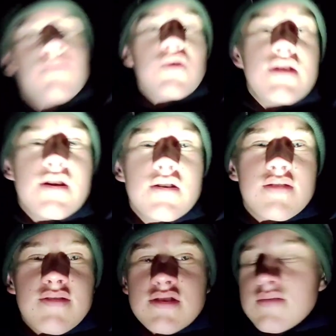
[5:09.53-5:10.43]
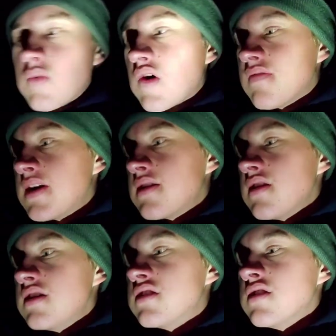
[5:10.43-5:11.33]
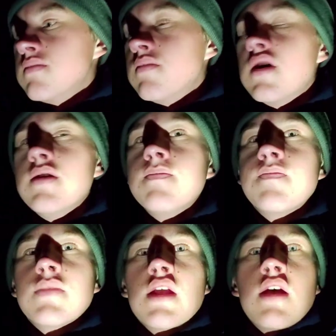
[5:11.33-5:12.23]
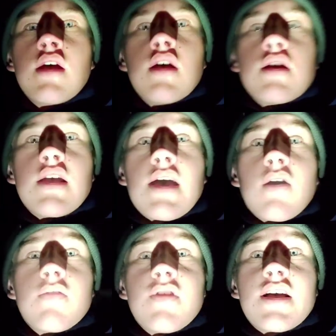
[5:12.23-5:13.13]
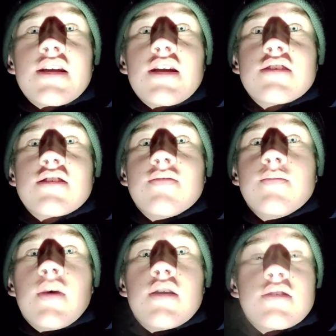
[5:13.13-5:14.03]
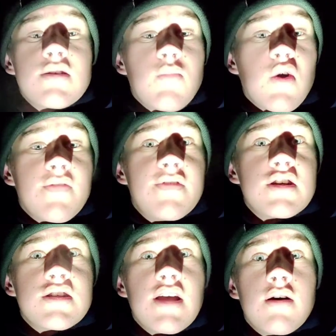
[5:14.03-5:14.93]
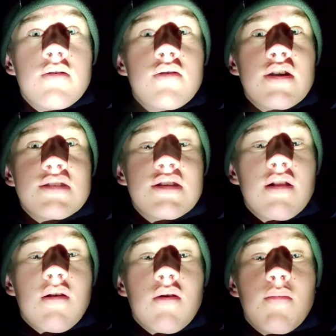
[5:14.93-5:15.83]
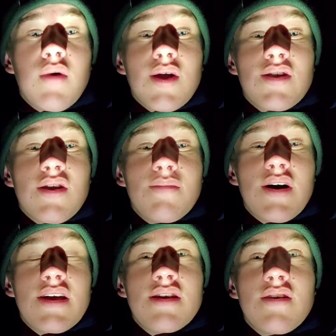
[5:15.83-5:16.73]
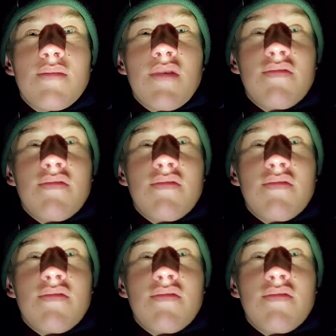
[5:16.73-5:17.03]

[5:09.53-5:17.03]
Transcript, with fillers: some windows for some more ventilation, but yeah, hopefully I catch some some more fish now. Oh, I see a little mark on my on